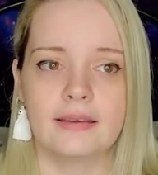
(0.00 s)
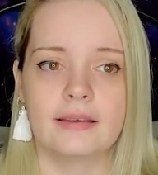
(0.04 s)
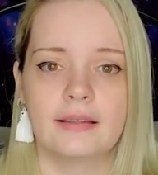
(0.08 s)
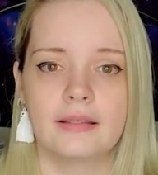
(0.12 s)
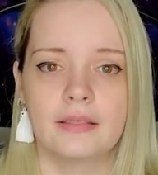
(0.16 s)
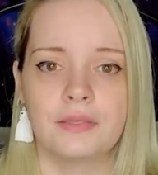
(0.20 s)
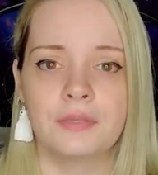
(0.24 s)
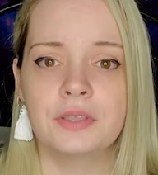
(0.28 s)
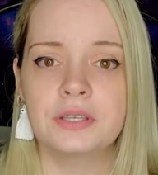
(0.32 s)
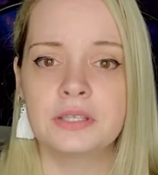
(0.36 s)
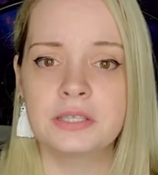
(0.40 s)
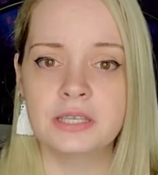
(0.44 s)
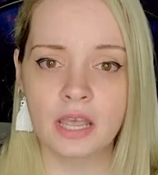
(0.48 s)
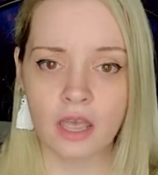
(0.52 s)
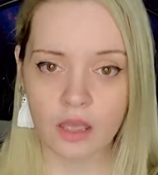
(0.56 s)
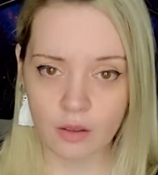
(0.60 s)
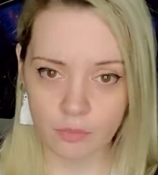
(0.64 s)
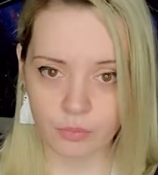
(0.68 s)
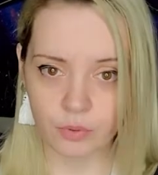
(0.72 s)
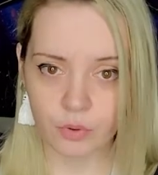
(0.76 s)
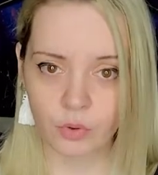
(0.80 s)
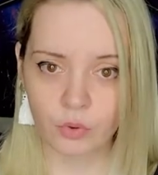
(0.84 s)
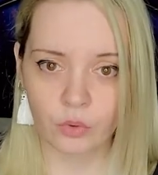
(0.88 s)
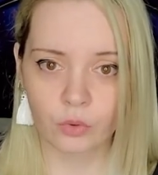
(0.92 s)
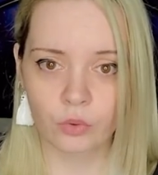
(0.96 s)
the
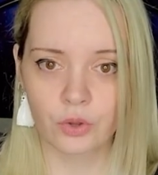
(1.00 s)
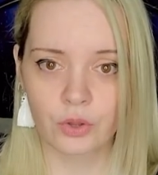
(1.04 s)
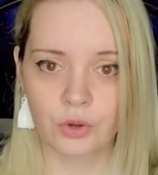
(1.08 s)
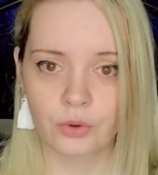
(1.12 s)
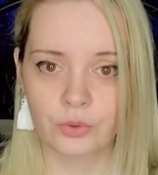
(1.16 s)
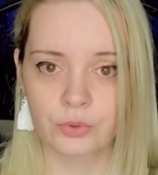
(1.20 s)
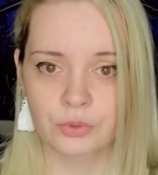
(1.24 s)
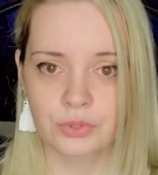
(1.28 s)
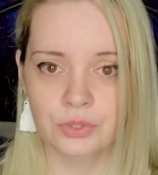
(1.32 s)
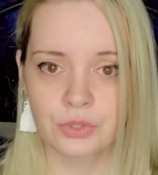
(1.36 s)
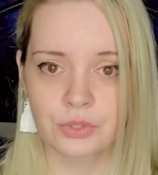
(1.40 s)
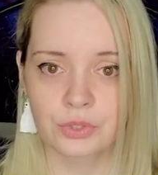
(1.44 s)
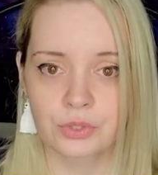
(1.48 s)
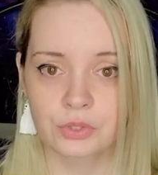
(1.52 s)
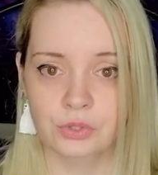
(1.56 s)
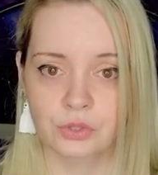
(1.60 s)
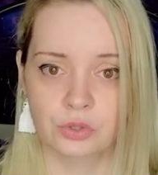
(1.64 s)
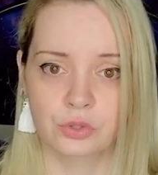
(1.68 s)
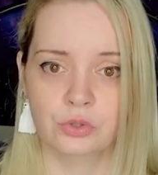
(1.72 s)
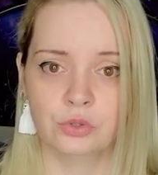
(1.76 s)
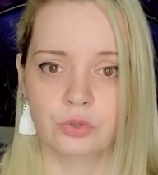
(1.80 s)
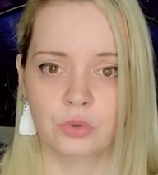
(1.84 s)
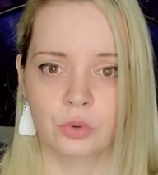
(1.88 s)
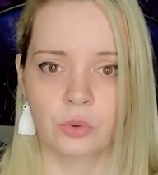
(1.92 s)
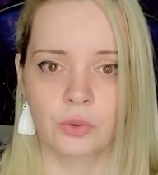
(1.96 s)
typical ghost
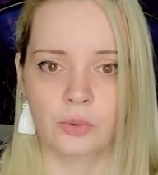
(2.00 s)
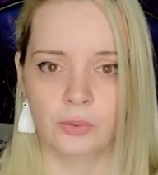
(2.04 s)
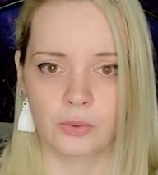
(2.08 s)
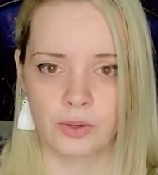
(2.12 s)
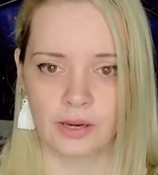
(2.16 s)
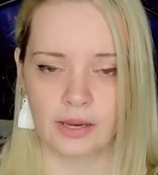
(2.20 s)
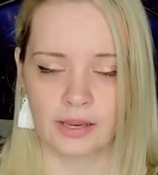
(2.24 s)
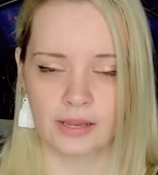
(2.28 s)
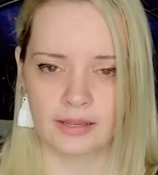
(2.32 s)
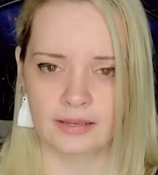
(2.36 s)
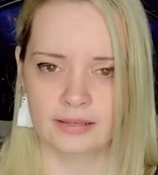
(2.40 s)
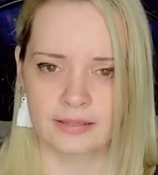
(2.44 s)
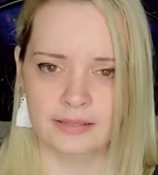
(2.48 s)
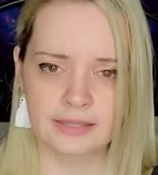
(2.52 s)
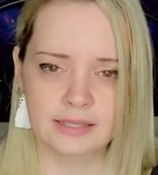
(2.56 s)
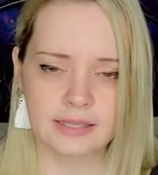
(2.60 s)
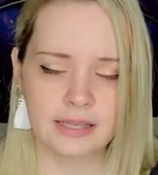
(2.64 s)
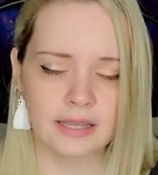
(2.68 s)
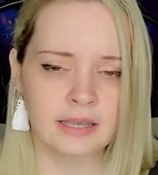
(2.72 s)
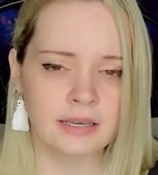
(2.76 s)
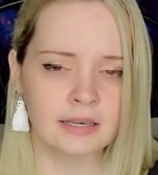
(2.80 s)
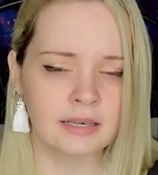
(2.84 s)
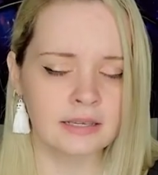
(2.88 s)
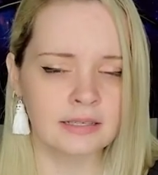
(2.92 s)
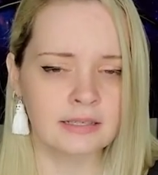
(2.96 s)
story. It's
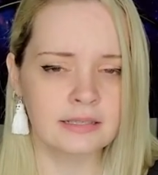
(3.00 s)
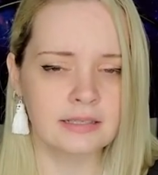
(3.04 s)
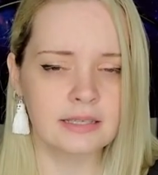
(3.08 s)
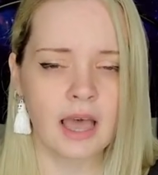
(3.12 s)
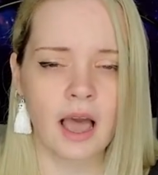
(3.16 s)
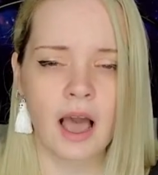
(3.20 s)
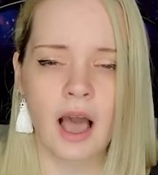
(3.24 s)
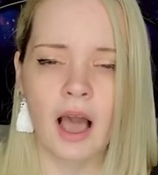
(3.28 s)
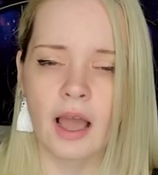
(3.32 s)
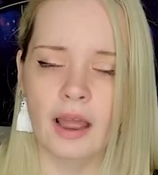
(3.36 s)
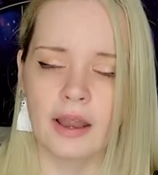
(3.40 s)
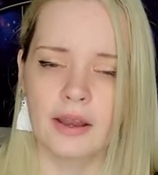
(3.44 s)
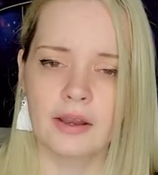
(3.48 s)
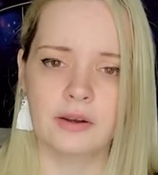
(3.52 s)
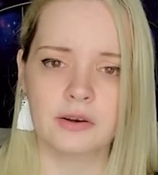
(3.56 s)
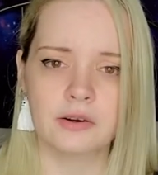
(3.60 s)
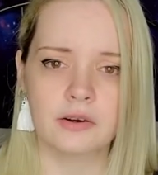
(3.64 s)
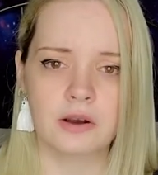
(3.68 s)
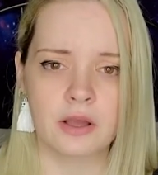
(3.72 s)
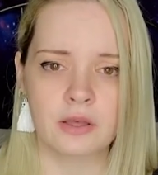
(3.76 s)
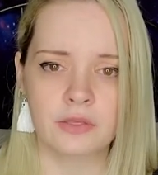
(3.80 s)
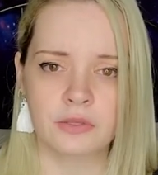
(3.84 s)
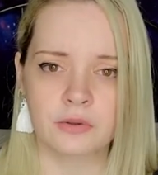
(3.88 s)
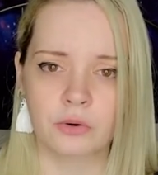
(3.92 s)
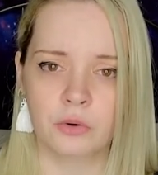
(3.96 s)
an entire
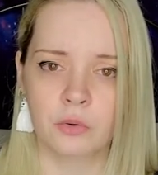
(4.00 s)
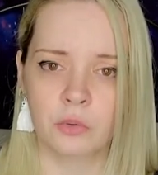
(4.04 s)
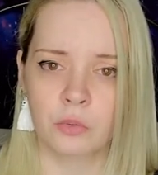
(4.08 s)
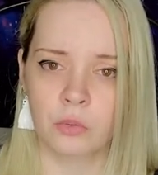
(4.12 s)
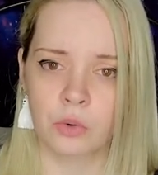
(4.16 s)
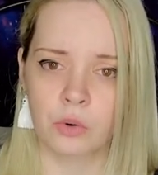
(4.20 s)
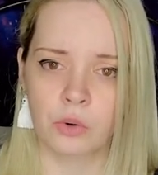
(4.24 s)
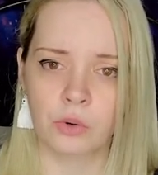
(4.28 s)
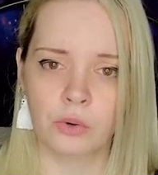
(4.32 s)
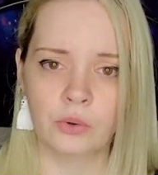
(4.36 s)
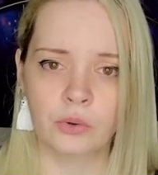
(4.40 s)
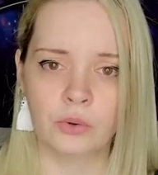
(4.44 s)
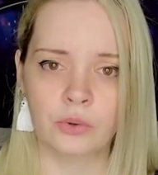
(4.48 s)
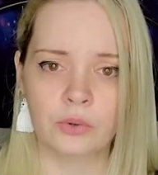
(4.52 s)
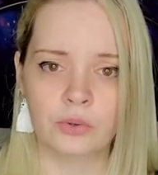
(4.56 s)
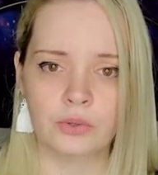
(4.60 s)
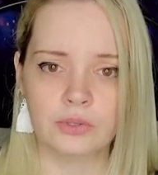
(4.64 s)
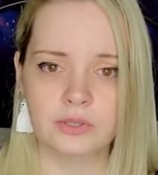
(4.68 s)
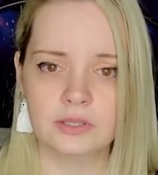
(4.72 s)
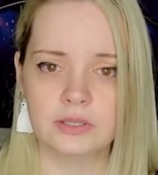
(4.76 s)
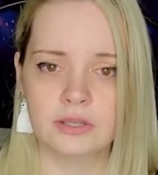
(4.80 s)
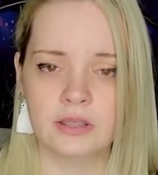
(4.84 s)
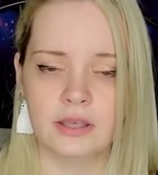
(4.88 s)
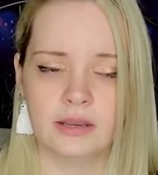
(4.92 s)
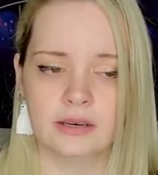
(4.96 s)
other
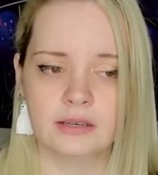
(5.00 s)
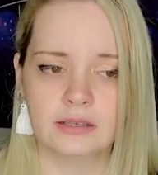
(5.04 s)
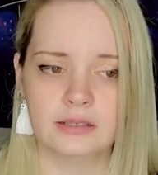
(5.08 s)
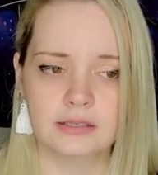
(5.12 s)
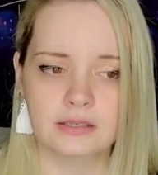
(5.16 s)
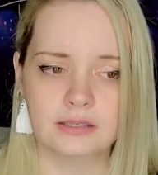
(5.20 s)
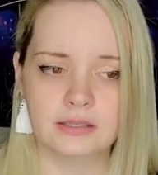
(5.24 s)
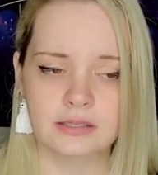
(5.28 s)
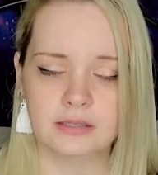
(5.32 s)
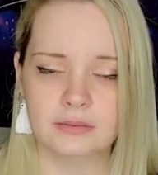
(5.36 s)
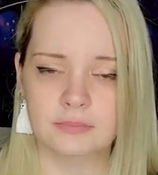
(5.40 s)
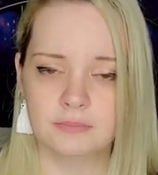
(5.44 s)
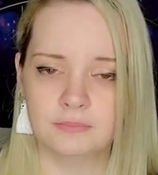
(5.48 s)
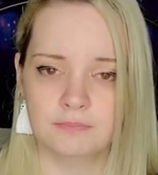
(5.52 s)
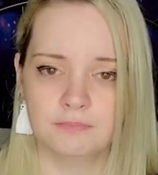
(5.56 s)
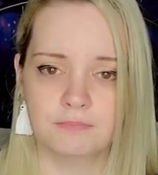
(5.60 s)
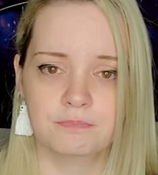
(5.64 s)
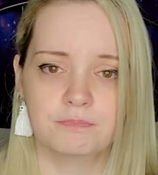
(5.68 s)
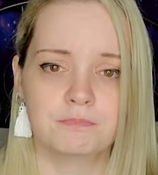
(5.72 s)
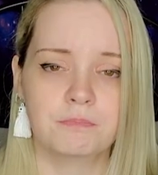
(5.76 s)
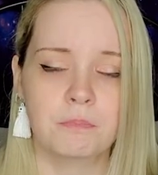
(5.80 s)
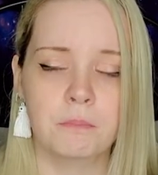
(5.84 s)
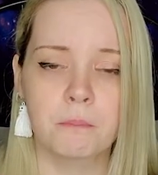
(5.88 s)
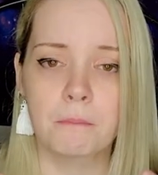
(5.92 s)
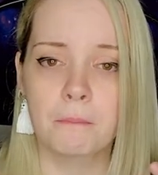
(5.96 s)
world that is
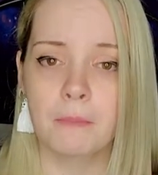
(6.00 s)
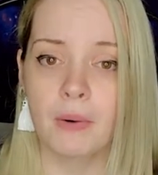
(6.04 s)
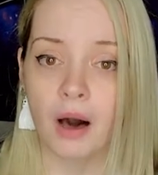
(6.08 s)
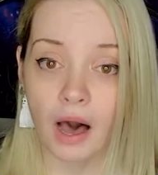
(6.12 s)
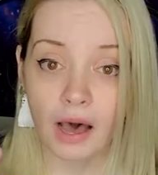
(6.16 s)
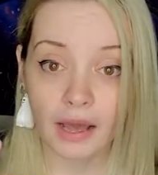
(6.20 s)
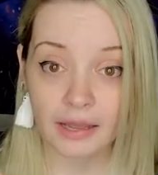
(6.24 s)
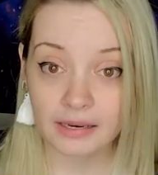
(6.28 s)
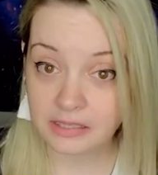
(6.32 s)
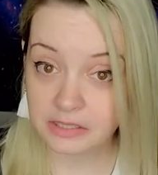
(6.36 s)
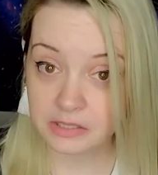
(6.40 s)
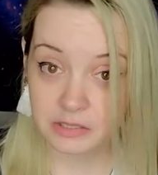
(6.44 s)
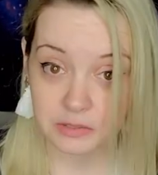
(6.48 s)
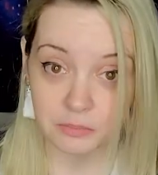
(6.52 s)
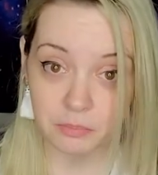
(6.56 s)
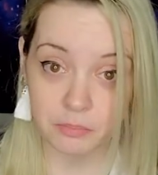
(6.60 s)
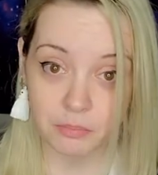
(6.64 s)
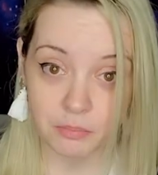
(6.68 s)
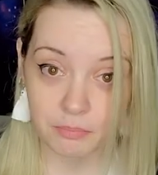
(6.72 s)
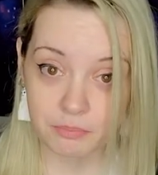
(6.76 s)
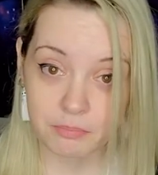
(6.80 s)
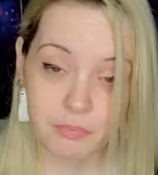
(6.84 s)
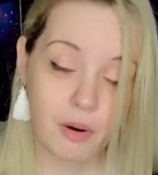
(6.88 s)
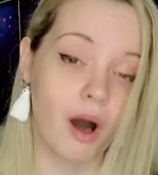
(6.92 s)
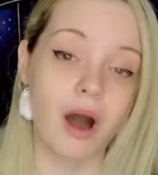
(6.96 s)

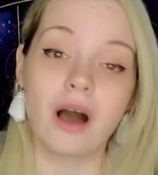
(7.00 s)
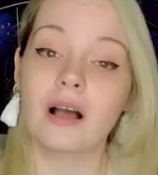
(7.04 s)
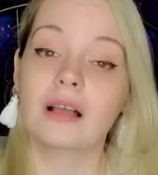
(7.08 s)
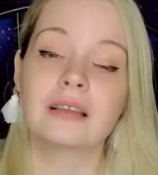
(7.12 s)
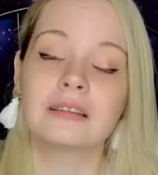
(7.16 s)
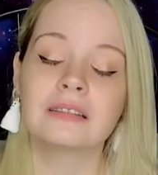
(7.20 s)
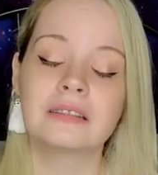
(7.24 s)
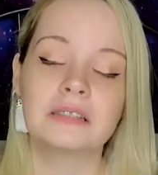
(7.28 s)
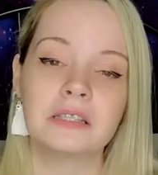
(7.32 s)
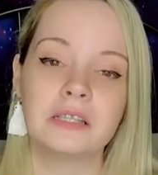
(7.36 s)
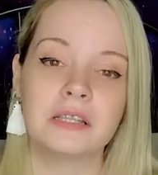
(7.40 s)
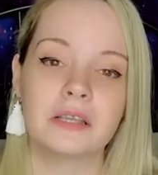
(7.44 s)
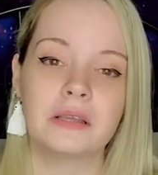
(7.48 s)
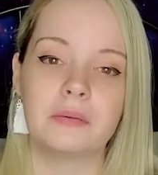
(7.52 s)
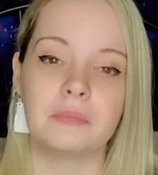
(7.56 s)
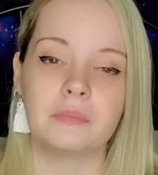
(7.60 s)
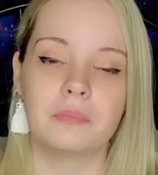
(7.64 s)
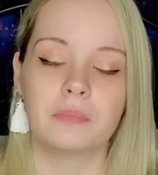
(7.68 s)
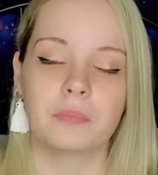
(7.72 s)
mind-bogglingly